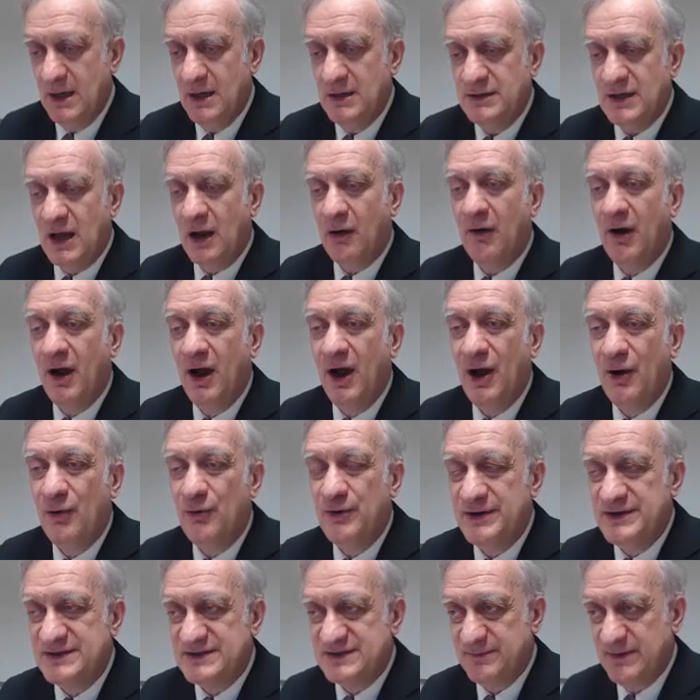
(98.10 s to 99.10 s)
Now, how
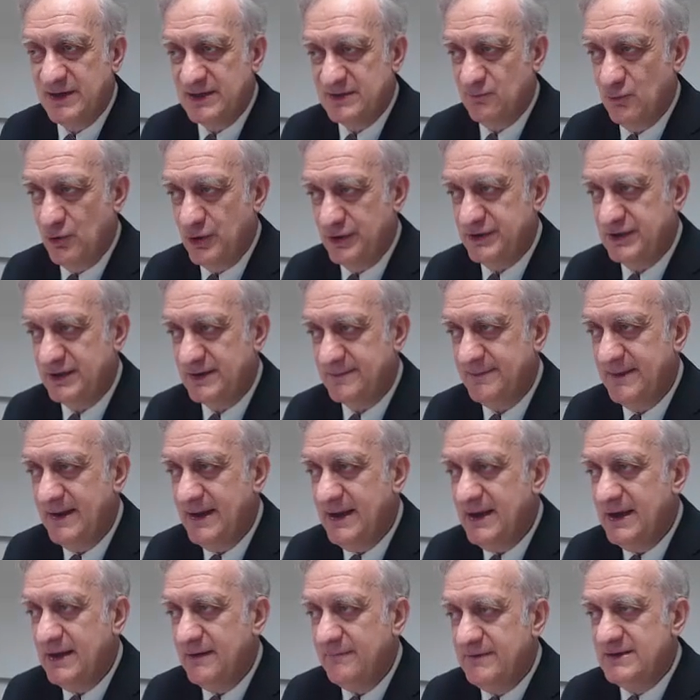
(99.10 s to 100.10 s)
is that working?
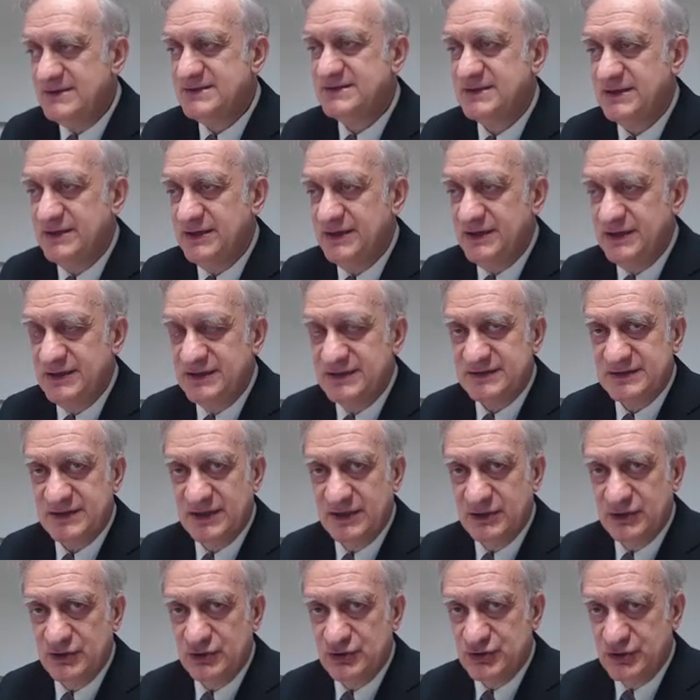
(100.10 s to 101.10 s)
This is
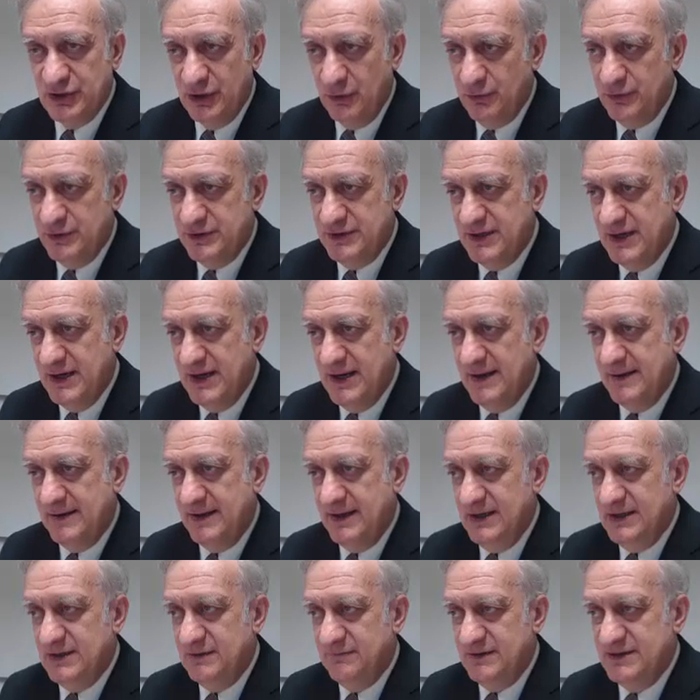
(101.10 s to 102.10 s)
shown
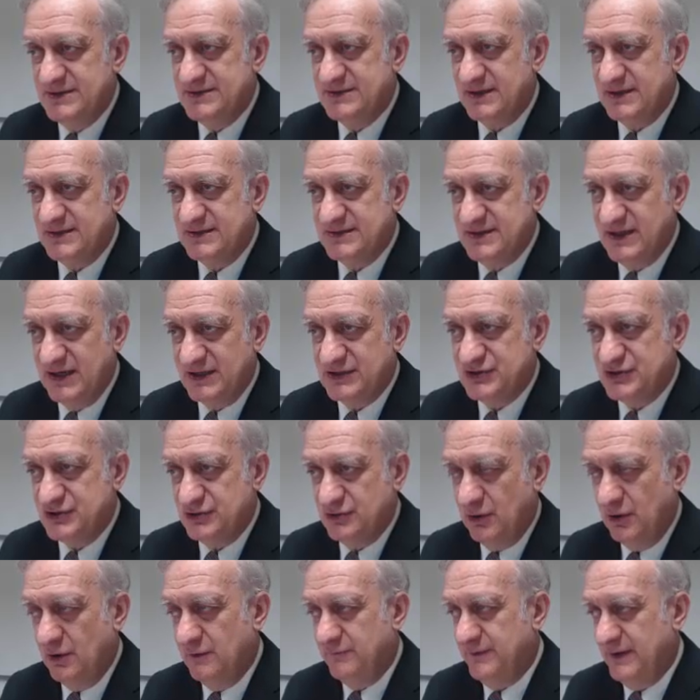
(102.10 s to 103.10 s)
in this
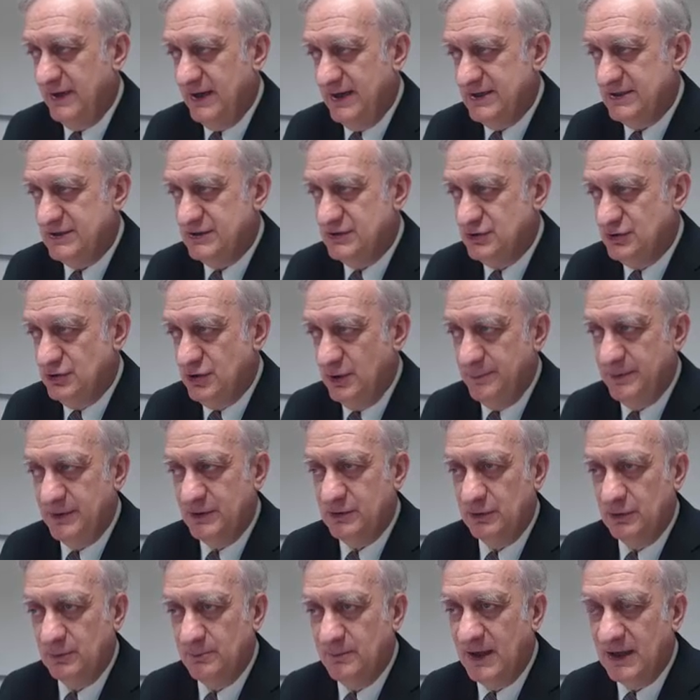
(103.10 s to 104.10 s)
section of a
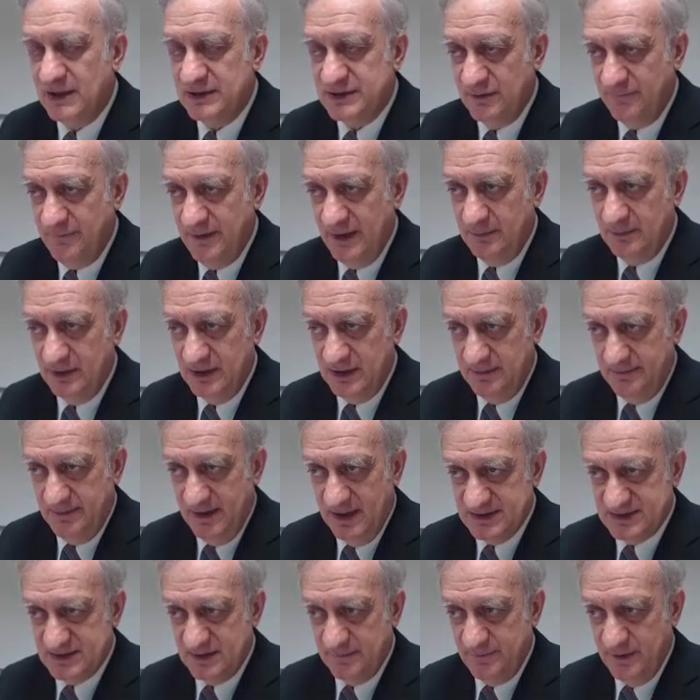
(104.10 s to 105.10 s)
typical multifamily
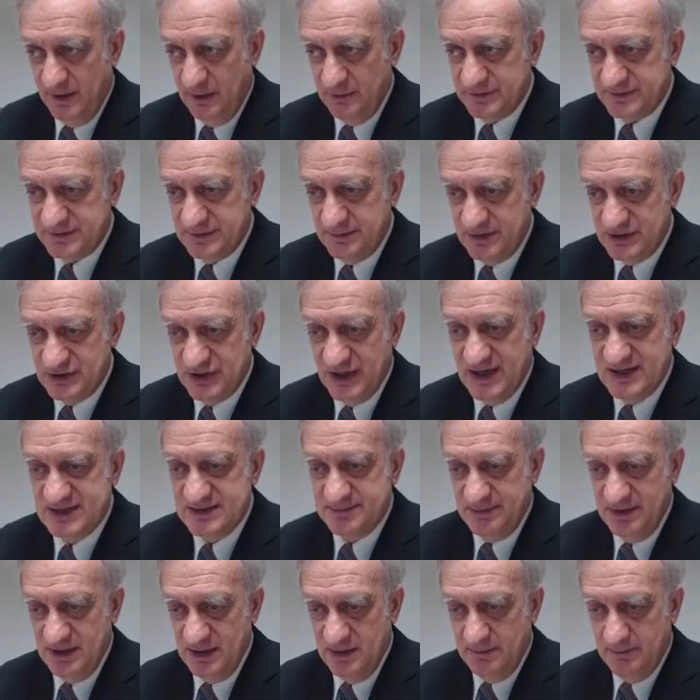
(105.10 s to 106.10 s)
passive house, which has
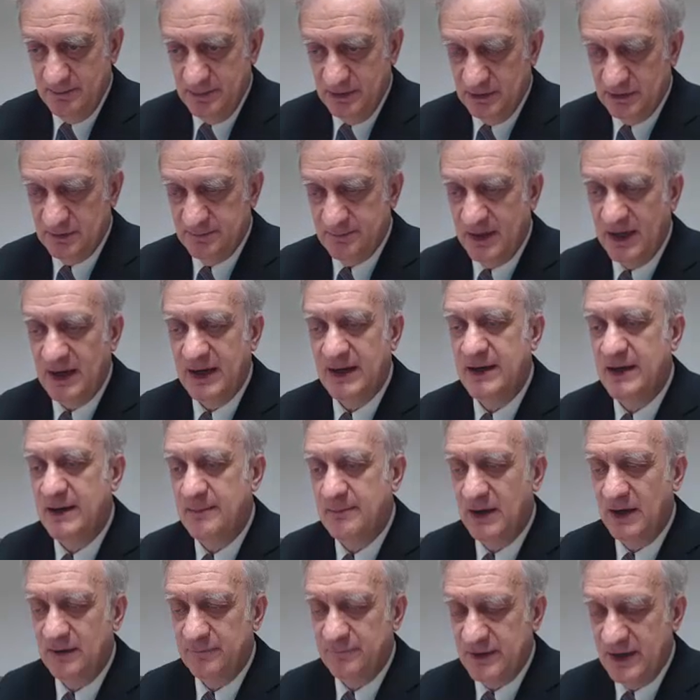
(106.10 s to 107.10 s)
been built by
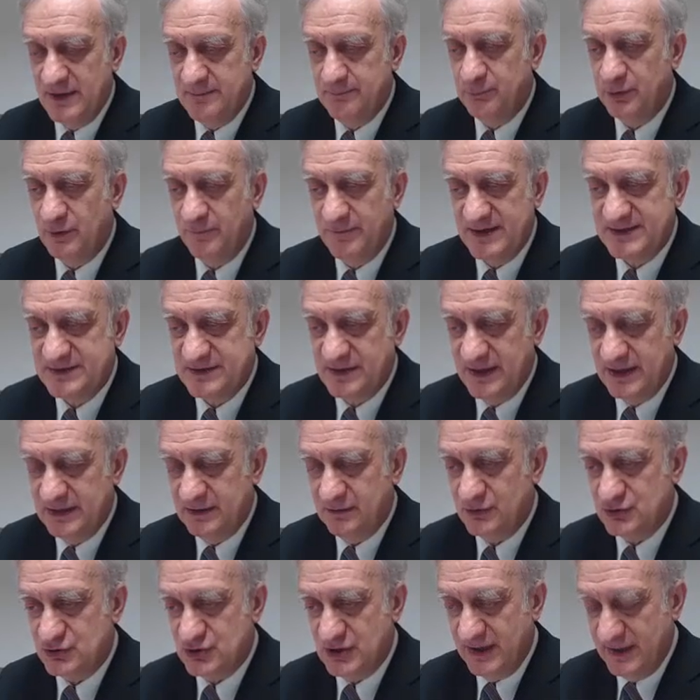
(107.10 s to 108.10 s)
my friend Professor
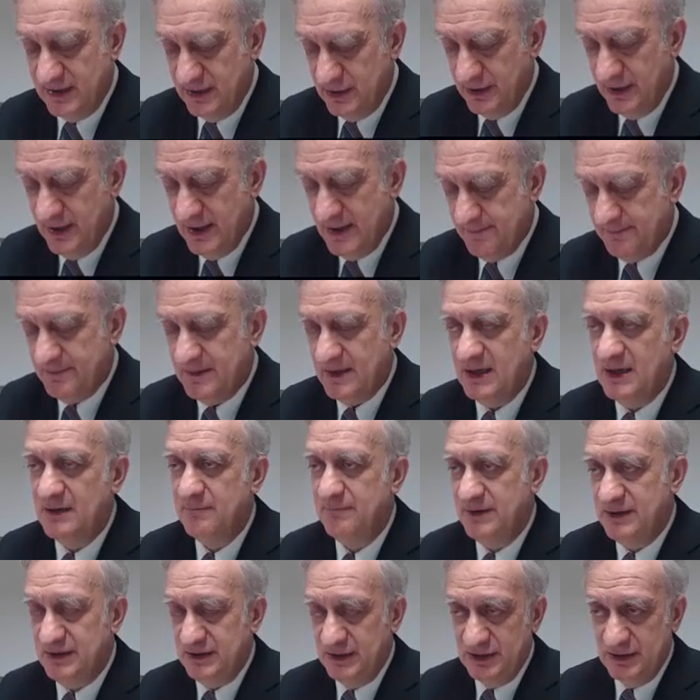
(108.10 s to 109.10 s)
Enver Schneider in
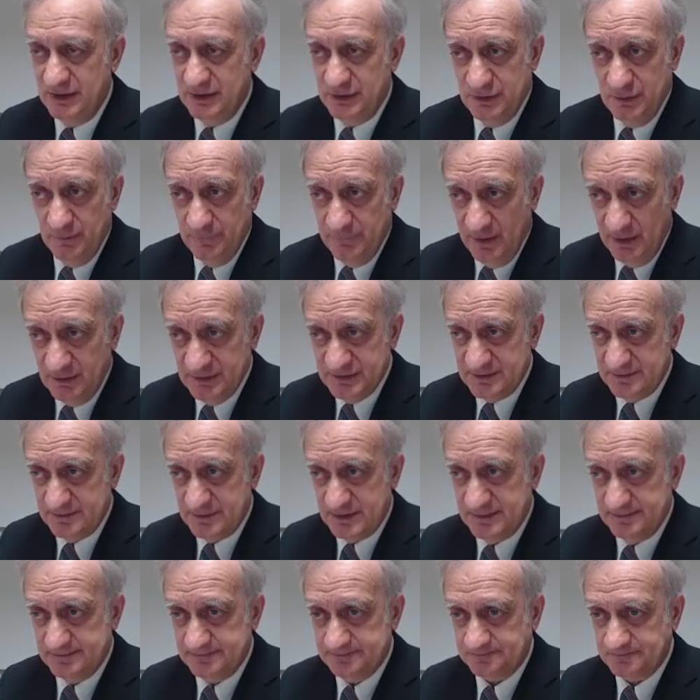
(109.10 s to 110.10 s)
the year 2000.